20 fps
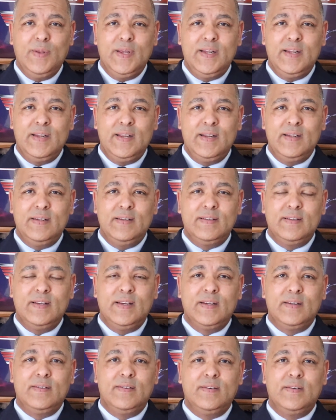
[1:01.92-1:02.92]

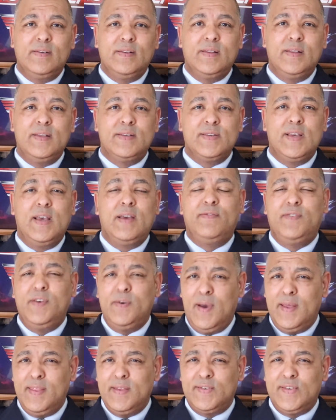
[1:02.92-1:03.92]
and there's a
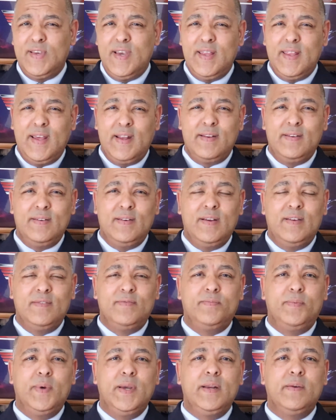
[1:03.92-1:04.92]
few others there that
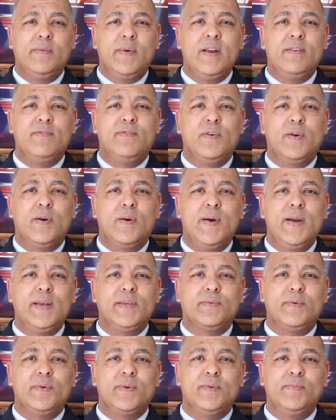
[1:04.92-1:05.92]
have been around
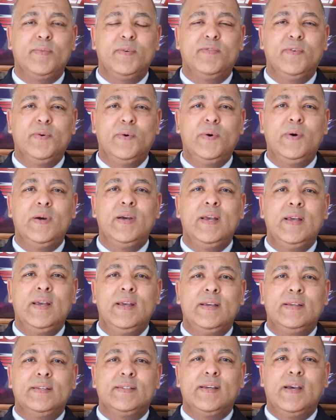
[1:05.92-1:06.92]
408 Squadron before.
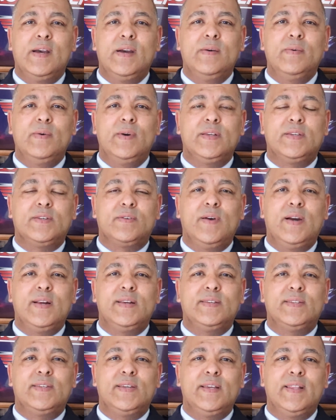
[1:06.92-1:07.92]
So it's great
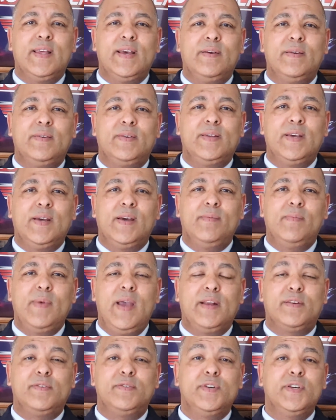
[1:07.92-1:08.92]
to see that
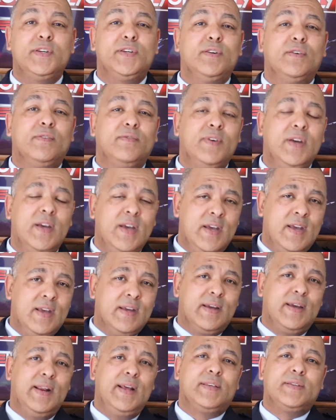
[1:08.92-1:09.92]
our tradition of
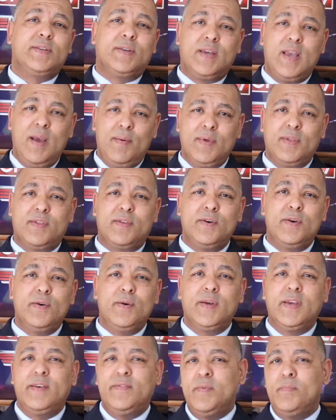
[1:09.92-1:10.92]
cadets coming
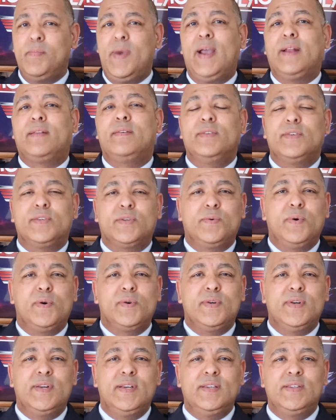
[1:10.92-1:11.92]
through and giving back to the
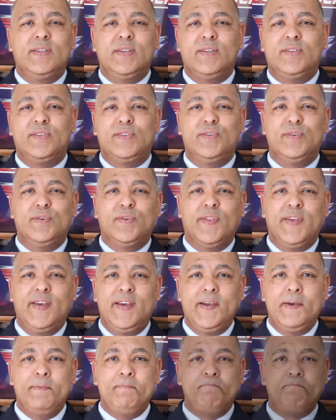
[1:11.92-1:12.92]
squadron is still
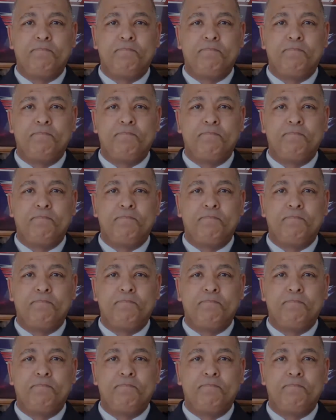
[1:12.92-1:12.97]
there.